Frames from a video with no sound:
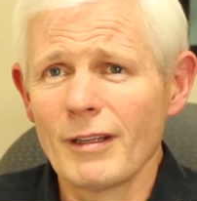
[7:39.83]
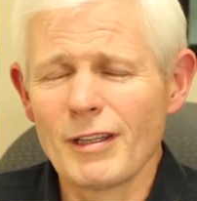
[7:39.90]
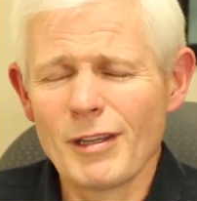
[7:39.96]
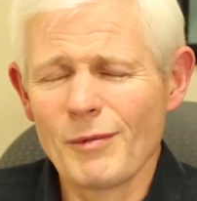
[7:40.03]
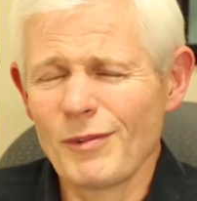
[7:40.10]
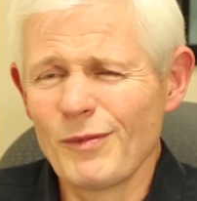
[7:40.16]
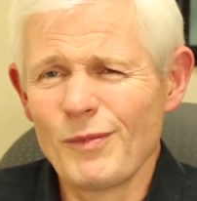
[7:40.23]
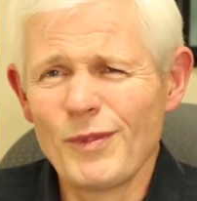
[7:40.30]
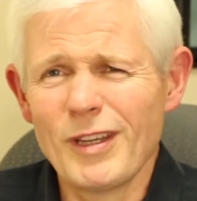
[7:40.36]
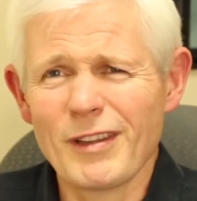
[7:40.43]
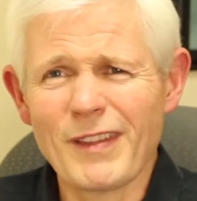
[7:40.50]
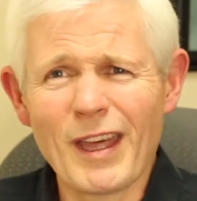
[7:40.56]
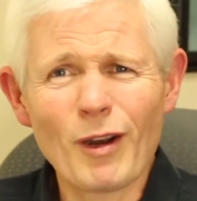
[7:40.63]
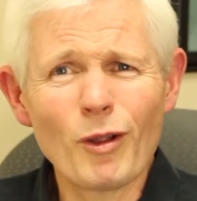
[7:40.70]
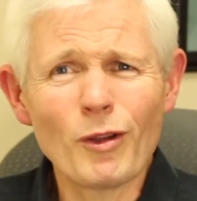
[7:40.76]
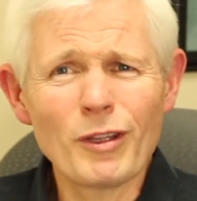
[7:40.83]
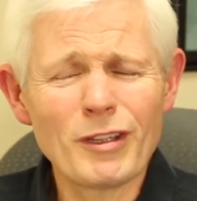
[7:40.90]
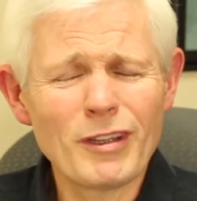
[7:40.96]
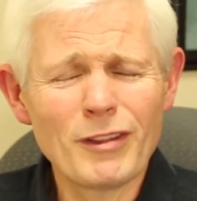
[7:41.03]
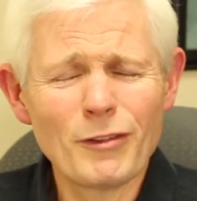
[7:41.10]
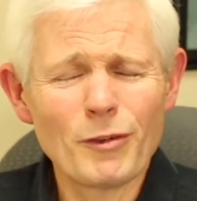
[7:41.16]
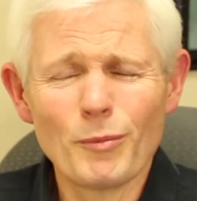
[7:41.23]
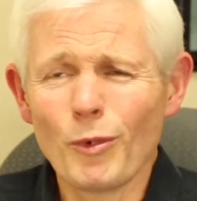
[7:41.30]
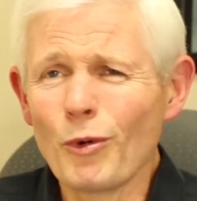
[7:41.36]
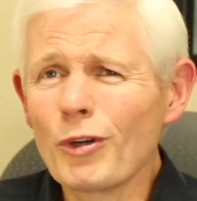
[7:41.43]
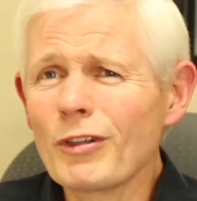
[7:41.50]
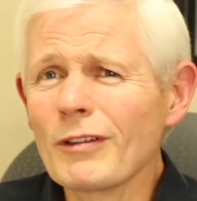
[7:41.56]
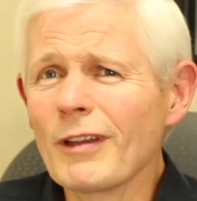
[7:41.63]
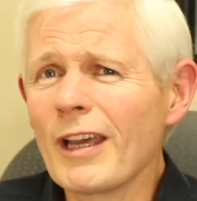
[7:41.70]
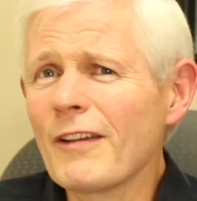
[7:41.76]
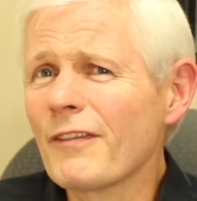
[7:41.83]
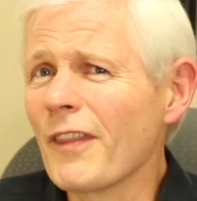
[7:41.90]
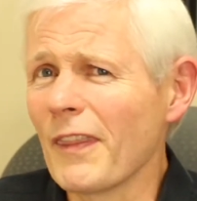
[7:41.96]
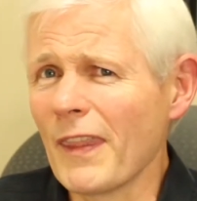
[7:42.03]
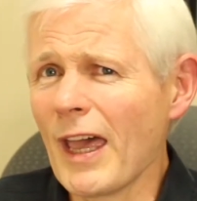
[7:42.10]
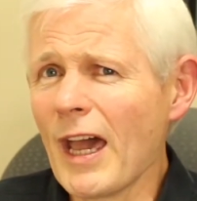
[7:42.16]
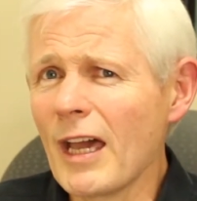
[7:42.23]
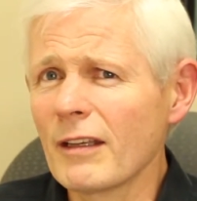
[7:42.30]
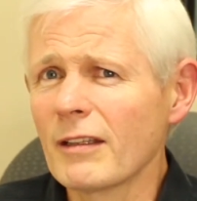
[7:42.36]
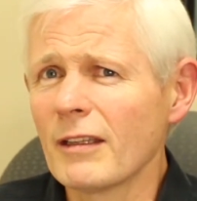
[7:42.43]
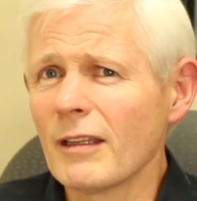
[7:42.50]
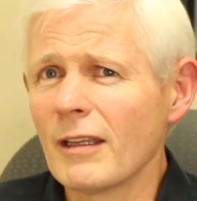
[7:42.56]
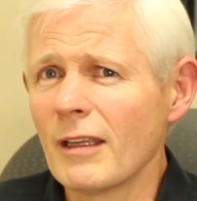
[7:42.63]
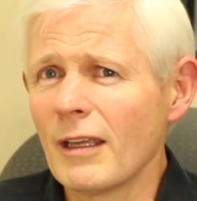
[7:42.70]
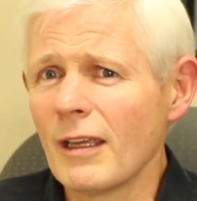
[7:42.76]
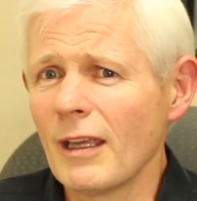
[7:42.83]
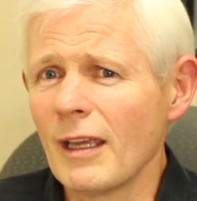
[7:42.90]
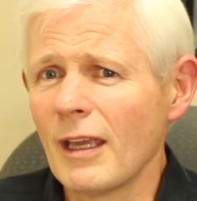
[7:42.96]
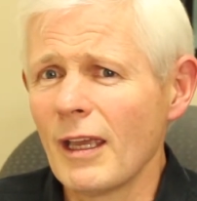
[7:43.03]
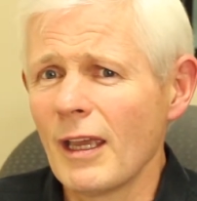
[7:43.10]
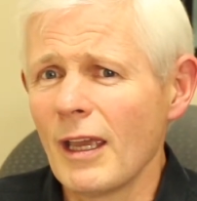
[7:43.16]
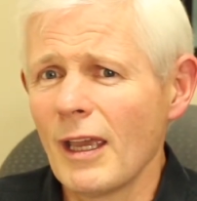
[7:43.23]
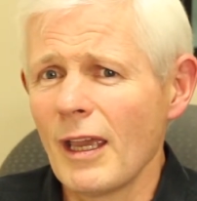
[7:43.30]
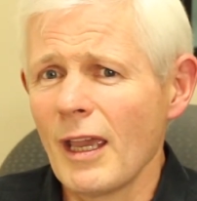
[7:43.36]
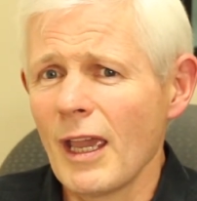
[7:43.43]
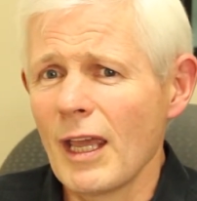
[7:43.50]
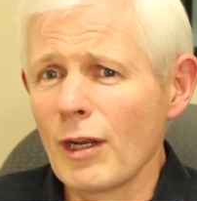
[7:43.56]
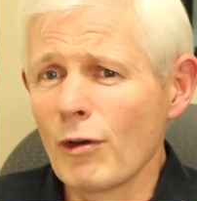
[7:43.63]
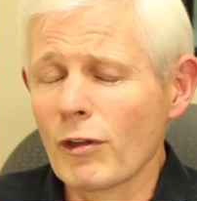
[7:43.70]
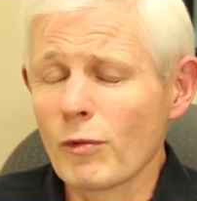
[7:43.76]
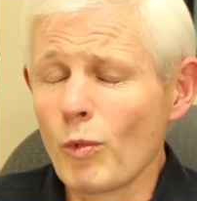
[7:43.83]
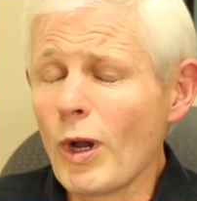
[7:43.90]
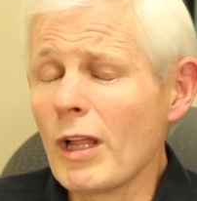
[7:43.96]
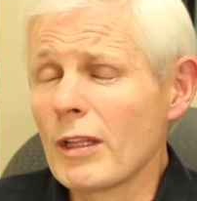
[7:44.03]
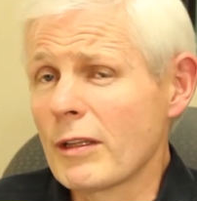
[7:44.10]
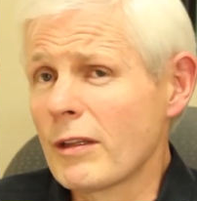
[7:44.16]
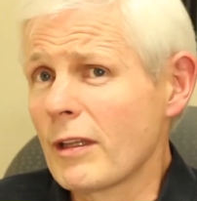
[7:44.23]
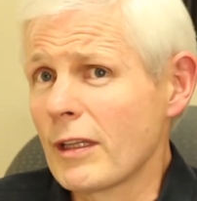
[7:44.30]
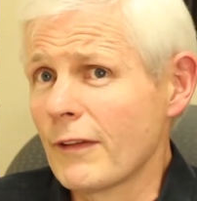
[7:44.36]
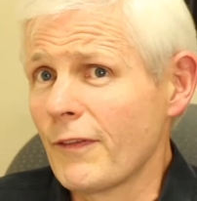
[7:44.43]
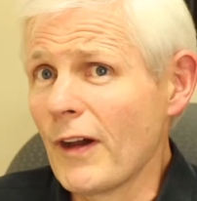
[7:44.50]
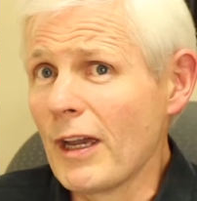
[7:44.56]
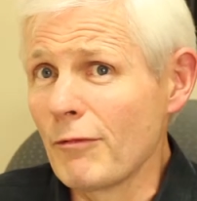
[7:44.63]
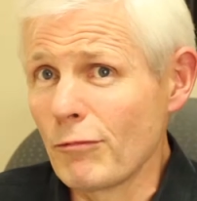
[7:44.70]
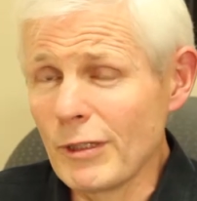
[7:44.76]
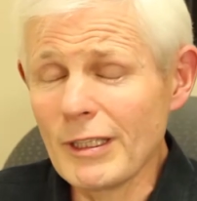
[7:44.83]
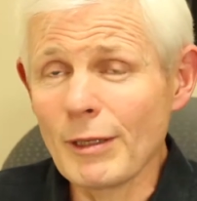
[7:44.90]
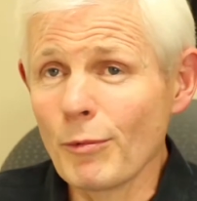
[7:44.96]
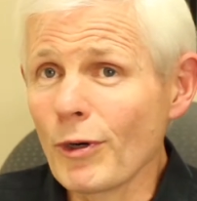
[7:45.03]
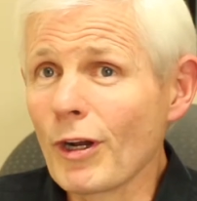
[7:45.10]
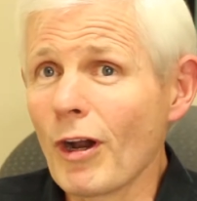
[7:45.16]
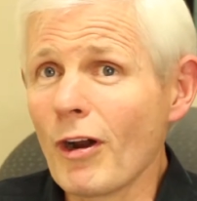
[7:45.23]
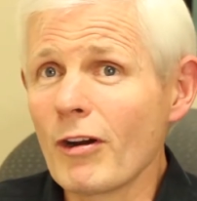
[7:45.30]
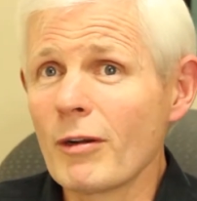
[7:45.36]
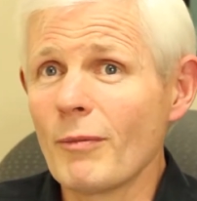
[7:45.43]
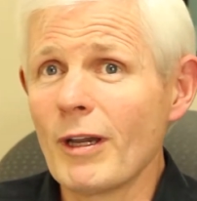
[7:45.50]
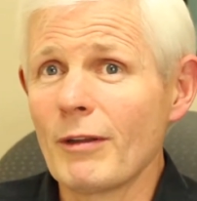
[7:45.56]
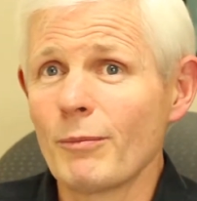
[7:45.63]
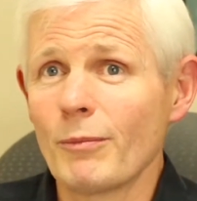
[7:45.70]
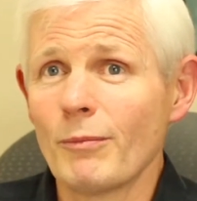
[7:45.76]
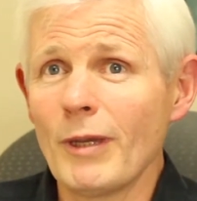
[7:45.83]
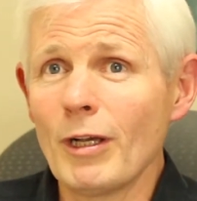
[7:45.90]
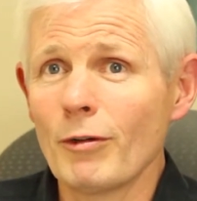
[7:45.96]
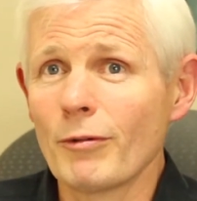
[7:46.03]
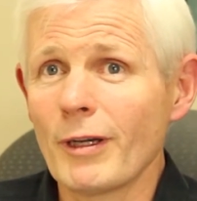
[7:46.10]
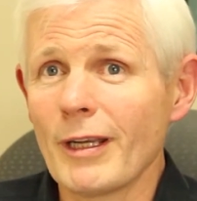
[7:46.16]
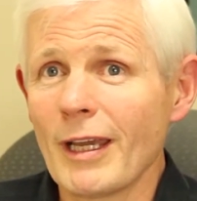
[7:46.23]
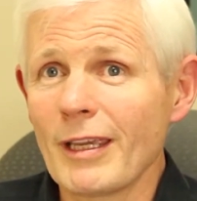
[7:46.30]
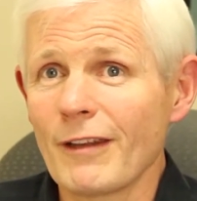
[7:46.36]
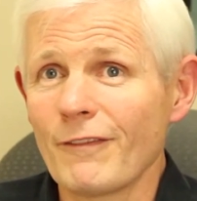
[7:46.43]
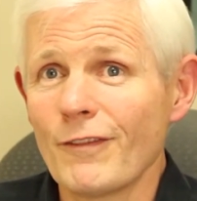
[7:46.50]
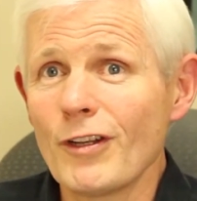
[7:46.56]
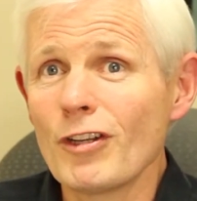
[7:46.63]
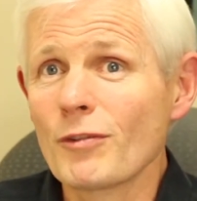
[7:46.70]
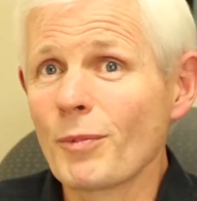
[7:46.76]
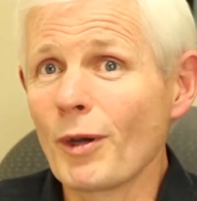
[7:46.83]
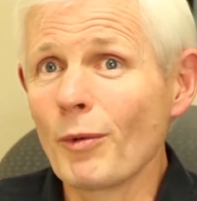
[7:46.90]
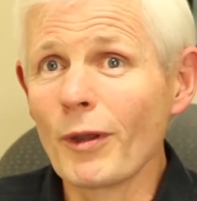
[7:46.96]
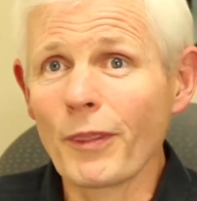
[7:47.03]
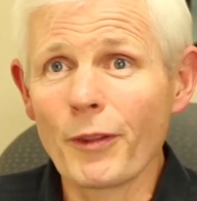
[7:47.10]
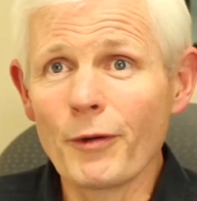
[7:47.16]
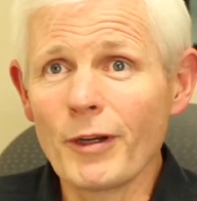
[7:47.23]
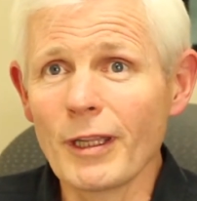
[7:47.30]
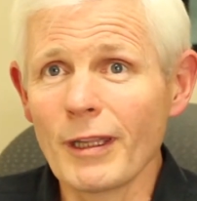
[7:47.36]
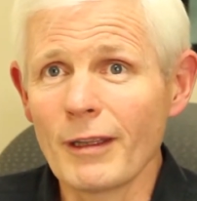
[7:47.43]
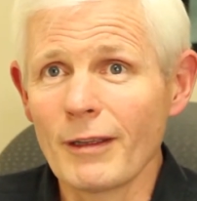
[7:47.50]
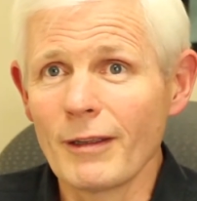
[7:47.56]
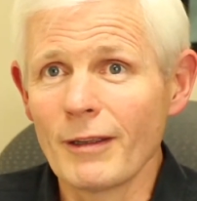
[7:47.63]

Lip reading: I said, but is that all? Isn't there more to life than that? And he goes, well, he says, if I really work hard on my mail run, I can finish by 1:30.